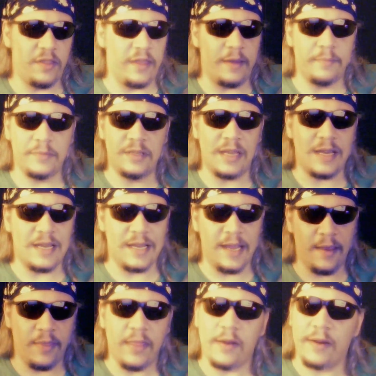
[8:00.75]
them to
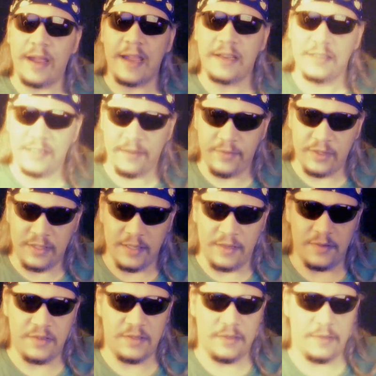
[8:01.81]
hide their
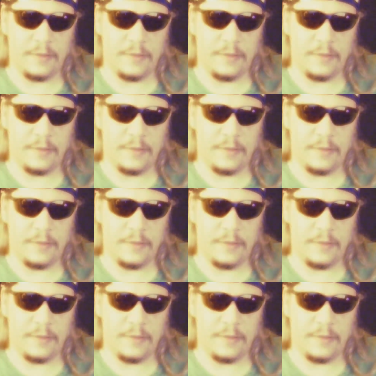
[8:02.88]
activities.